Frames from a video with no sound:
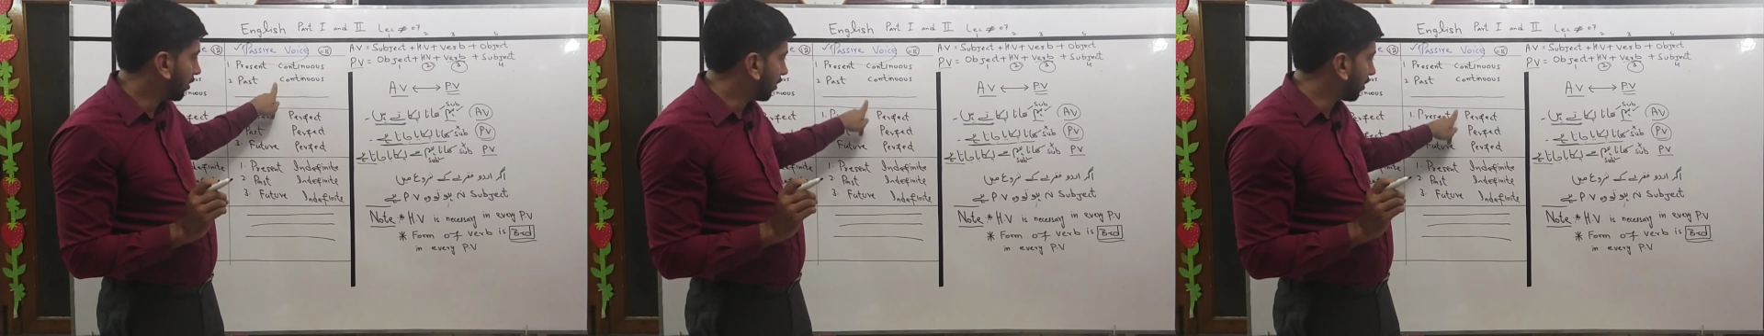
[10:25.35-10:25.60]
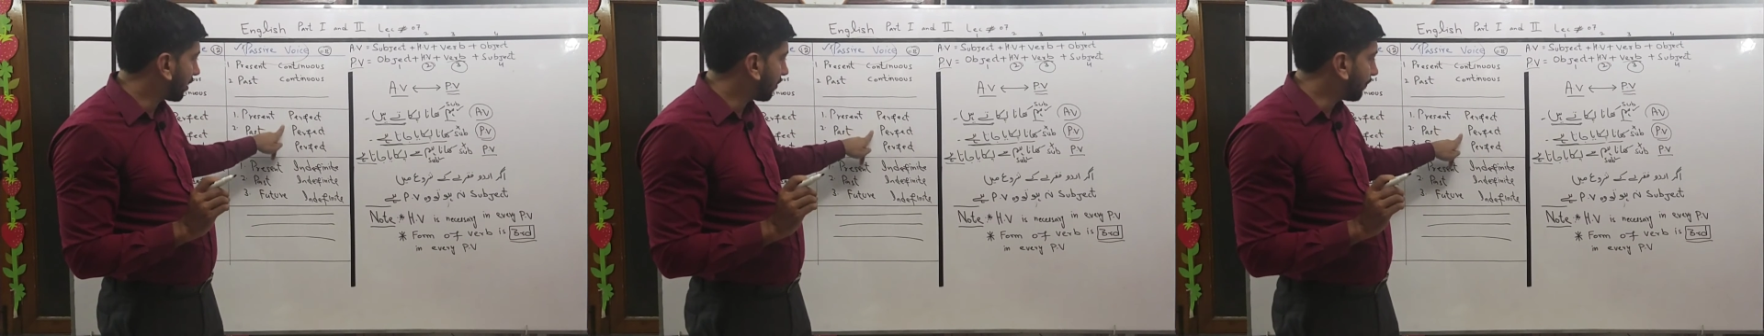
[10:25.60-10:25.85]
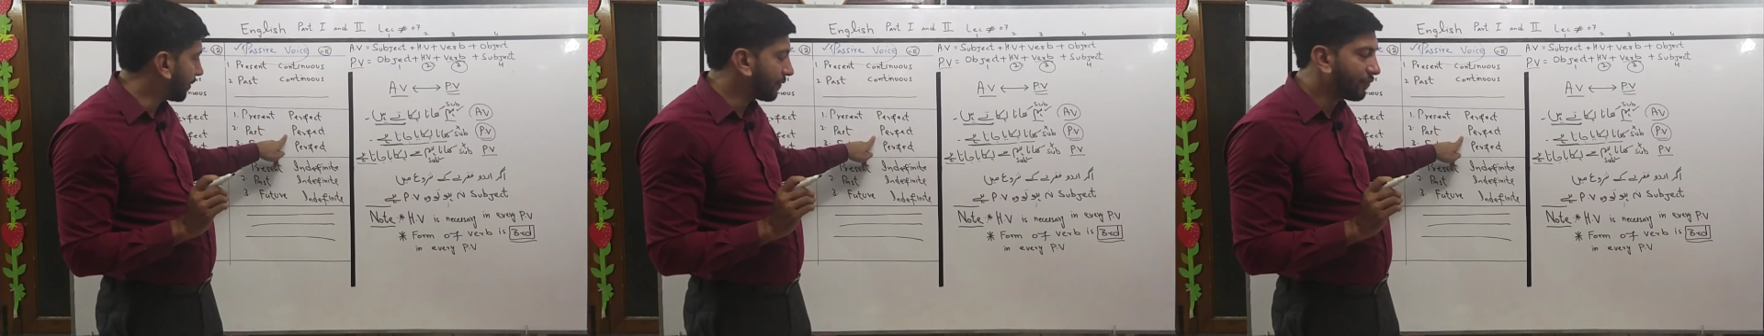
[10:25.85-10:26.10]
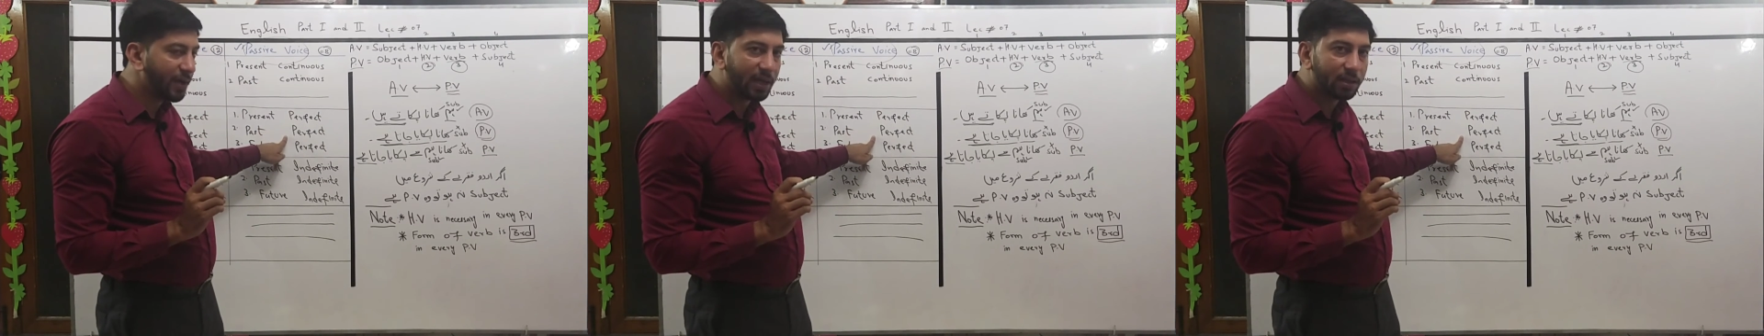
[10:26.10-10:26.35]
or
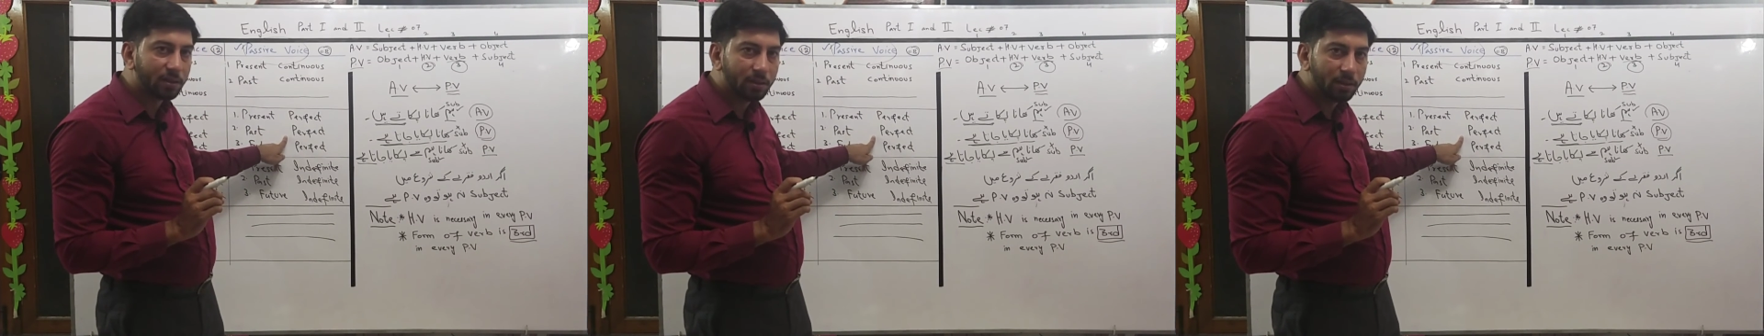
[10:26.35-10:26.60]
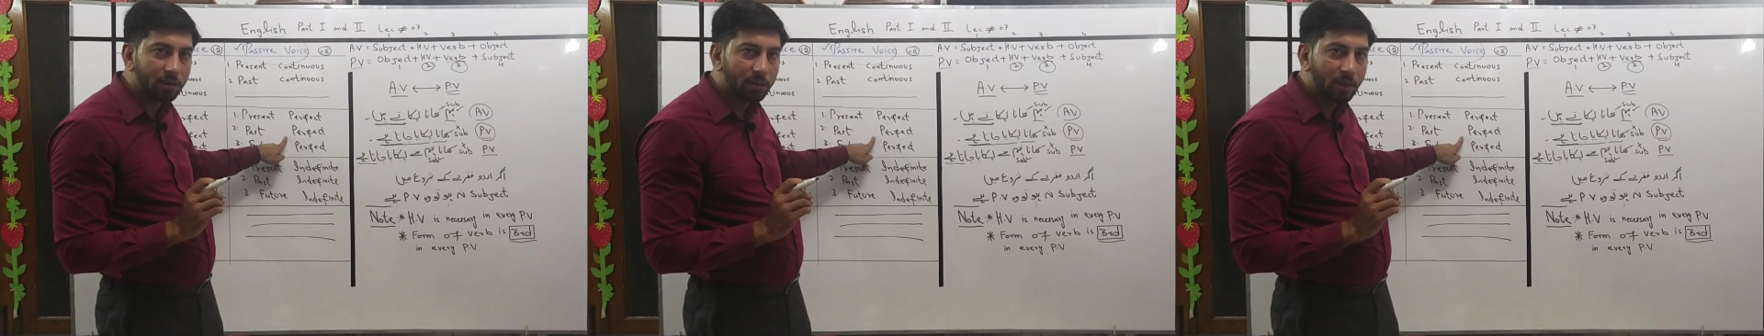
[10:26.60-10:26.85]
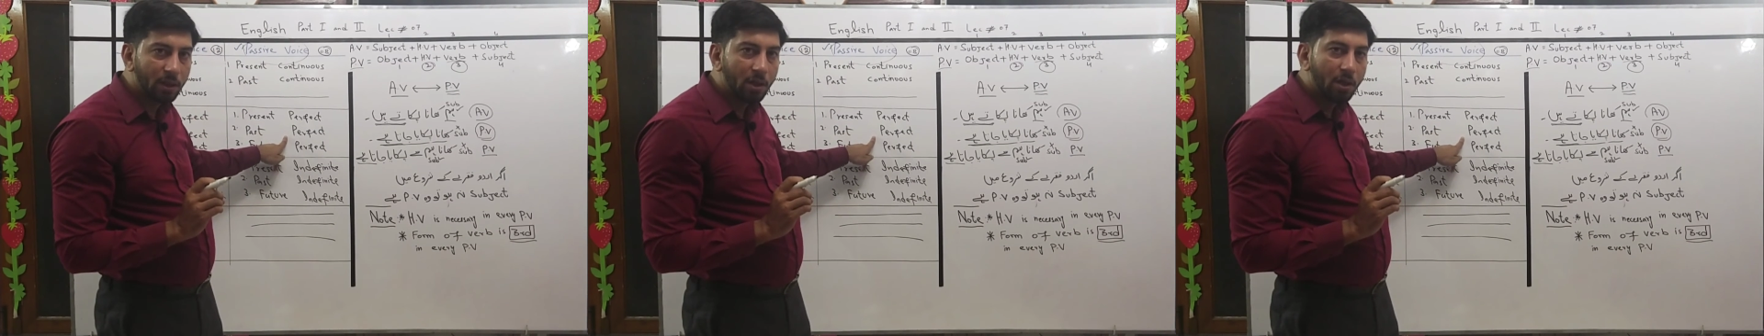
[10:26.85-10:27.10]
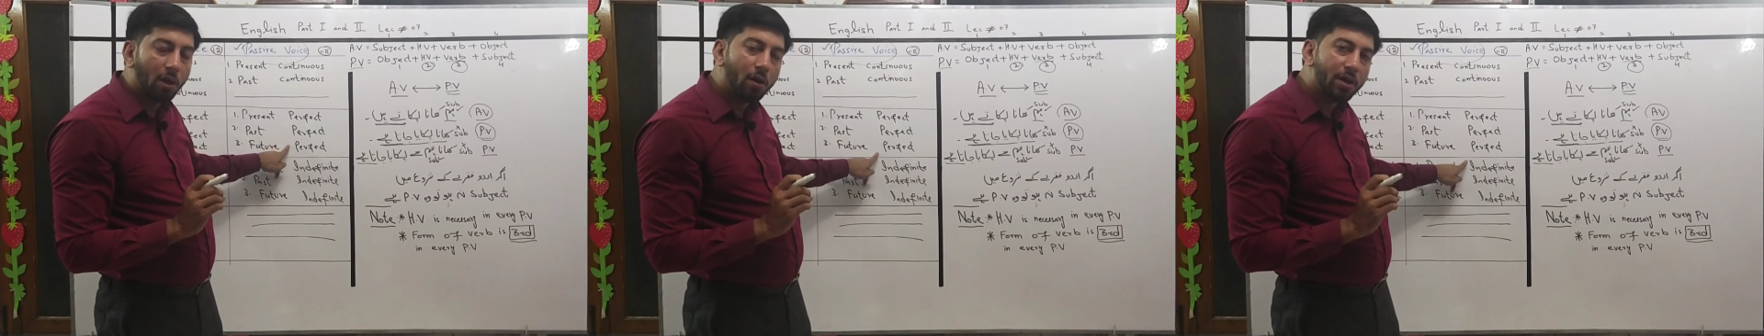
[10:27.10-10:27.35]
perfect
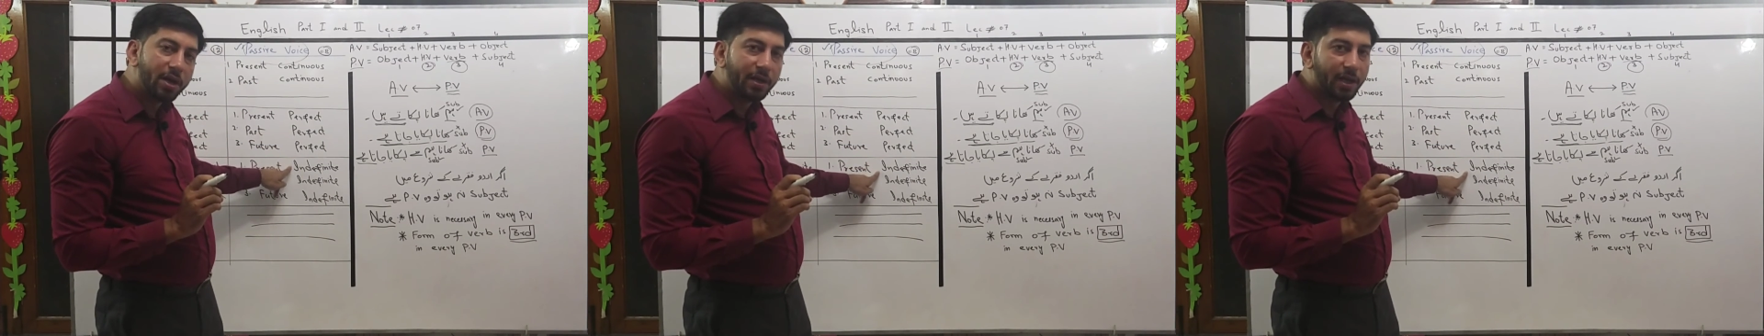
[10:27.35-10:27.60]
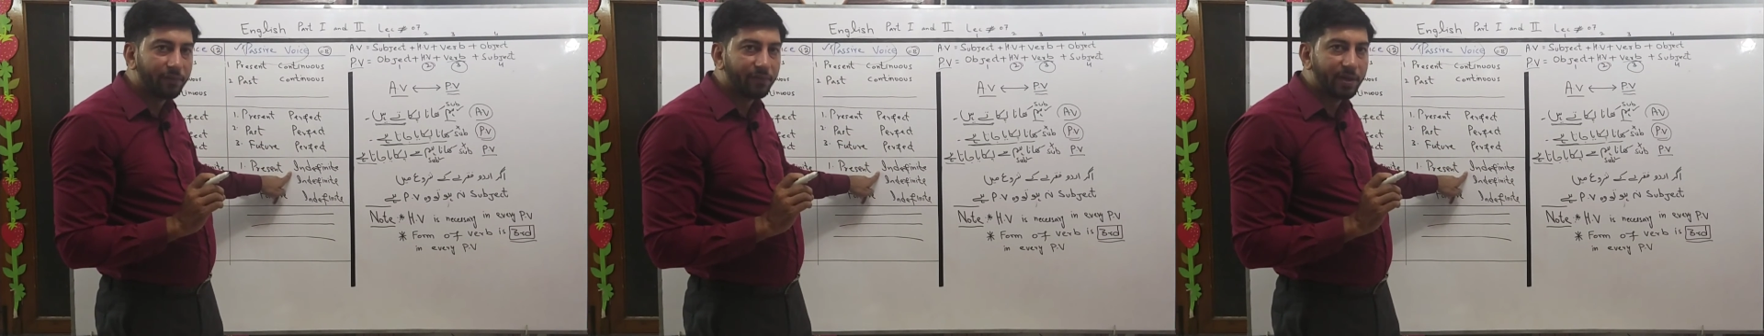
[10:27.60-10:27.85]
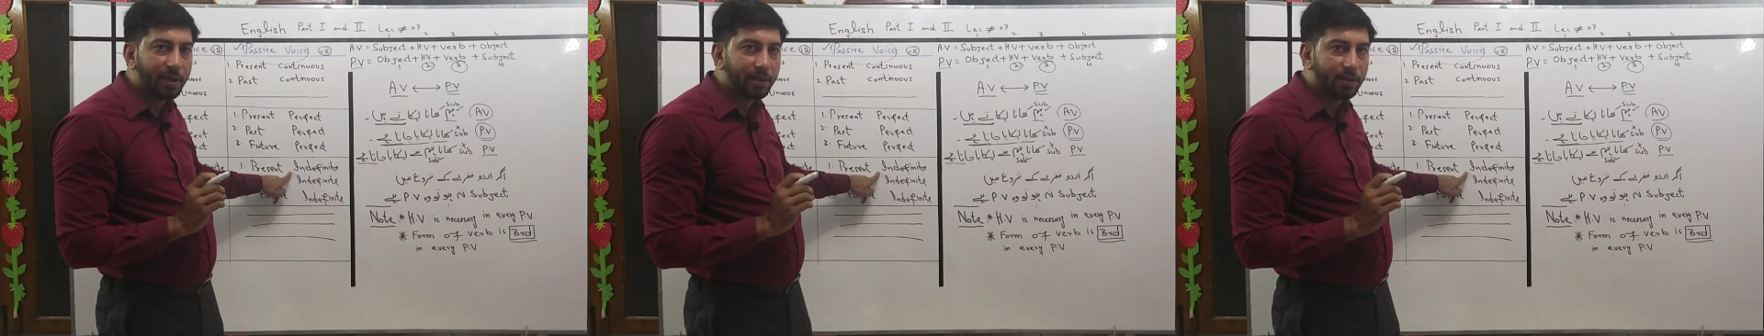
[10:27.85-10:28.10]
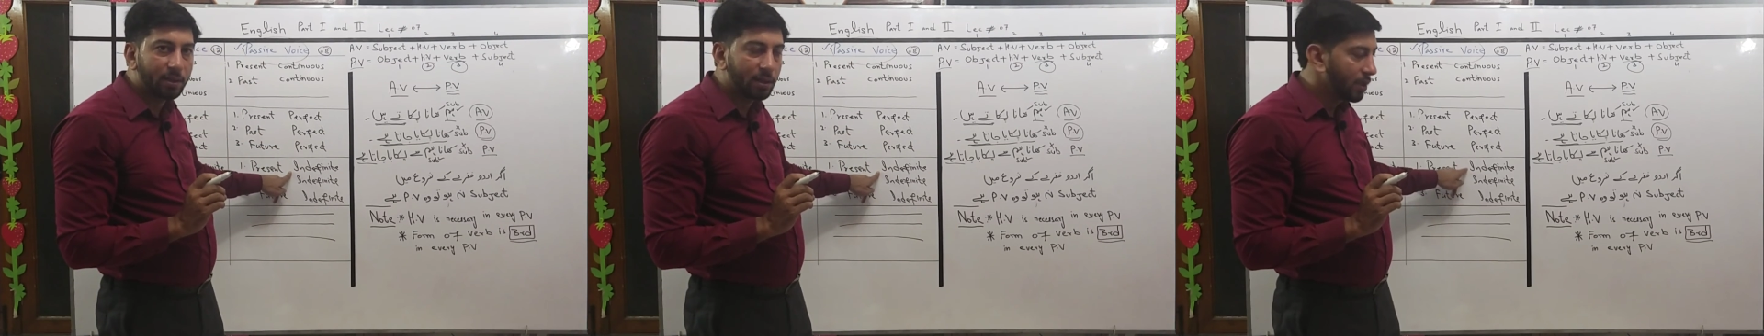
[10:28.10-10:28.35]
or indefinite.